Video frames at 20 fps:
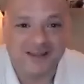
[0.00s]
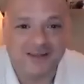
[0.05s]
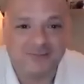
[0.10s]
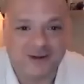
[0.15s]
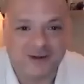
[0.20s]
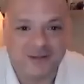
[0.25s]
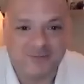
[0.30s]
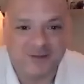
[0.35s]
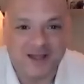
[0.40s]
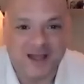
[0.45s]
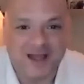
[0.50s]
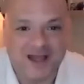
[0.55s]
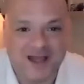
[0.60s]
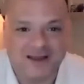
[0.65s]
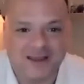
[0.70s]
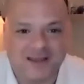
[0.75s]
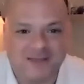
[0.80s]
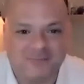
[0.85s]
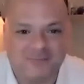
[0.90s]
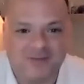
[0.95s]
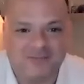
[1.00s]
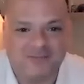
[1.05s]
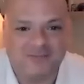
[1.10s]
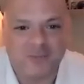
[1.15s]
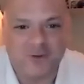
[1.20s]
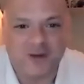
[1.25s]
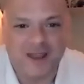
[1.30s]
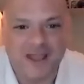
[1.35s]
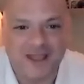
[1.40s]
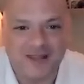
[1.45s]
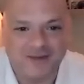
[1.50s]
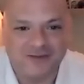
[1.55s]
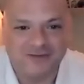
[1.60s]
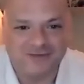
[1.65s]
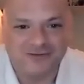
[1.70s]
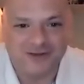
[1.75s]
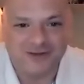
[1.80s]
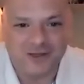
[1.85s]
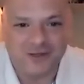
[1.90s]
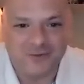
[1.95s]
you for coming on. Before I end the
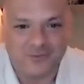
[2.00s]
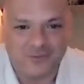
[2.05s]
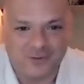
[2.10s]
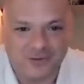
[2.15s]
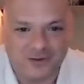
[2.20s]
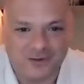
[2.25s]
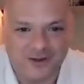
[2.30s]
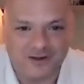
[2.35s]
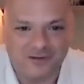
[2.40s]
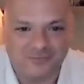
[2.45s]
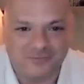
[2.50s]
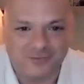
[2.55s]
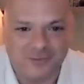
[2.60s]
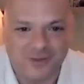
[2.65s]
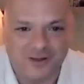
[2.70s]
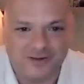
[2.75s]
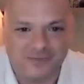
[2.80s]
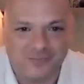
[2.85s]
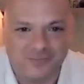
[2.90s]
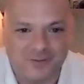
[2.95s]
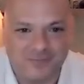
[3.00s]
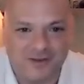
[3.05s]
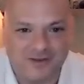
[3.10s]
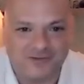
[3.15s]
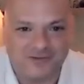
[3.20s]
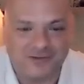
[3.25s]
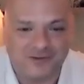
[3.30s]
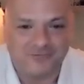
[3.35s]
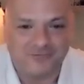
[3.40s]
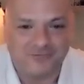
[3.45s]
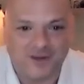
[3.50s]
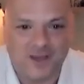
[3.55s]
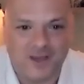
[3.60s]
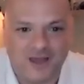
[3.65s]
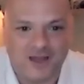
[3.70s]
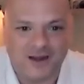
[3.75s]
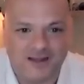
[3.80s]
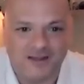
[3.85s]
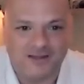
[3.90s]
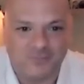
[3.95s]
show or our interview, I just want to make sure if our
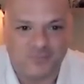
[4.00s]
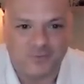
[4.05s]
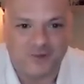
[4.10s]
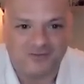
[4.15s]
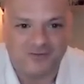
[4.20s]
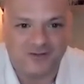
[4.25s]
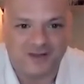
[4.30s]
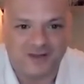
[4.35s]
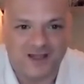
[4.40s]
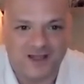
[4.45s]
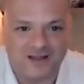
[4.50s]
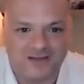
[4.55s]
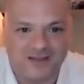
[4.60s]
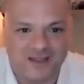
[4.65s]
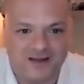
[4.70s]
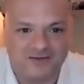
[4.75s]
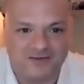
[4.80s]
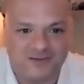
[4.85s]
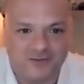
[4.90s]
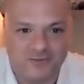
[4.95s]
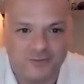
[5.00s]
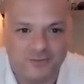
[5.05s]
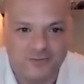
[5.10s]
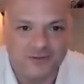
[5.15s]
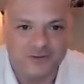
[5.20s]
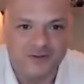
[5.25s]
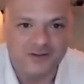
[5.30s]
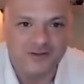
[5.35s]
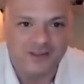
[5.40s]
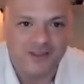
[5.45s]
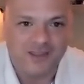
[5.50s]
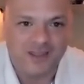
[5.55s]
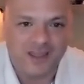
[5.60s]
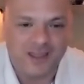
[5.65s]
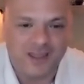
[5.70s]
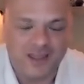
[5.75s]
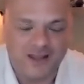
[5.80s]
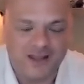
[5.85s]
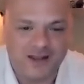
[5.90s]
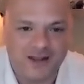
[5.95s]
audience wants to contact you,
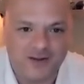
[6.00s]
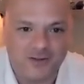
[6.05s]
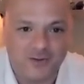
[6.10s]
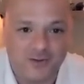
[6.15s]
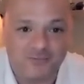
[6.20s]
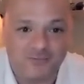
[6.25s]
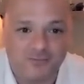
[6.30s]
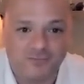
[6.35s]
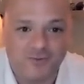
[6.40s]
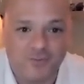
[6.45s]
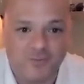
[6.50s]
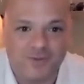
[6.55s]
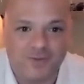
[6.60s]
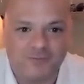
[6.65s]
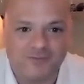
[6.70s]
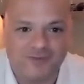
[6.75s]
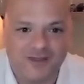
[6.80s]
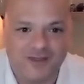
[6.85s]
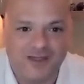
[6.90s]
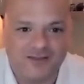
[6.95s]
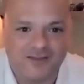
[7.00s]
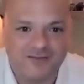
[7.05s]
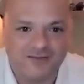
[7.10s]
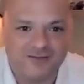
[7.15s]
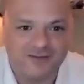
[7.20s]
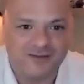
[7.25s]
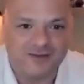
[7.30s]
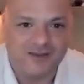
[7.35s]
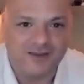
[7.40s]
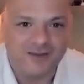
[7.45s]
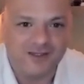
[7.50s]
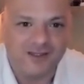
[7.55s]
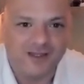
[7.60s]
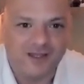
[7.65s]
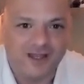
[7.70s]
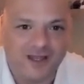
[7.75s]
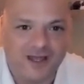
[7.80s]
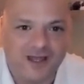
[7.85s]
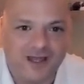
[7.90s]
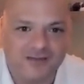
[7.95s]
and I know you have 3 websites,
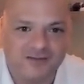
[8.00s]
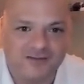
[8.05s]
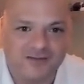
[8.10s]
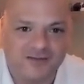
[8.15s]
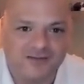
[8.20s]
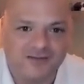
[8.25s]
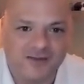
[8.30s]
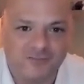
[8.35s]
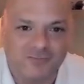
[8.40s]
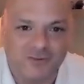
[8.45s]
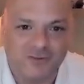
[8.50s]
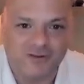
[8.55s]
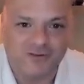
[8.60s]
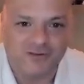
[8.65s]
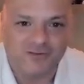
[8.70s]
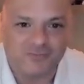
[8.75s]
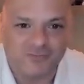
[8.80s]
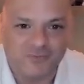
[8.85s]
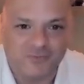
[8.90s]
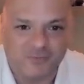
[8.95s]
I was going to see if you could just,